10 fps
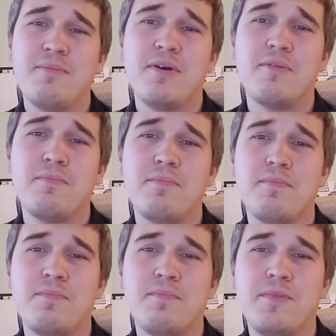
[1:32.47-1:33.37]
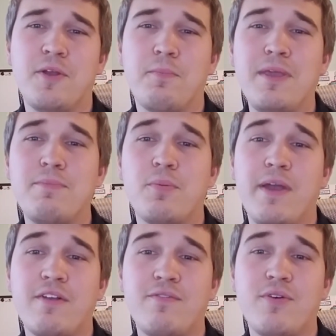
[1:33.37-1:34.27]
But being
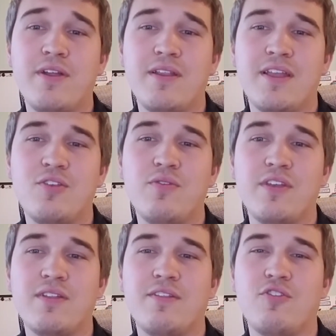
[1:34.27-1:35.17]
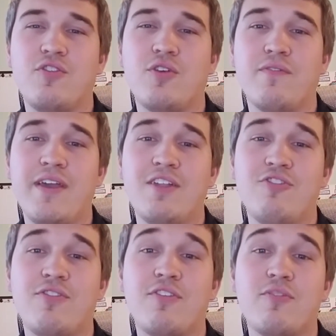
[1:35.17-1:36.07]
prepared for it and using it to your
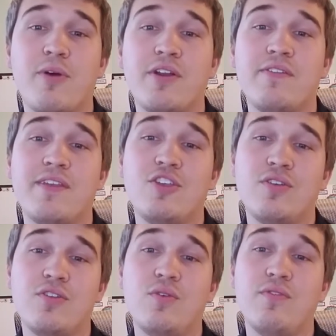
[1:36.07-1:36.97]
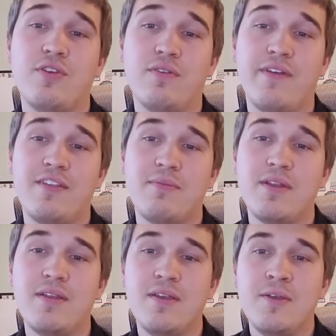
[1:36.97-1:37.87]
advantage is the smartest thing you can do for your
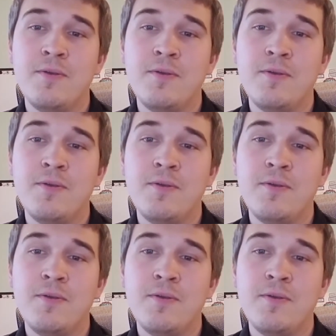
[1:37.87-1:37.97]
investment.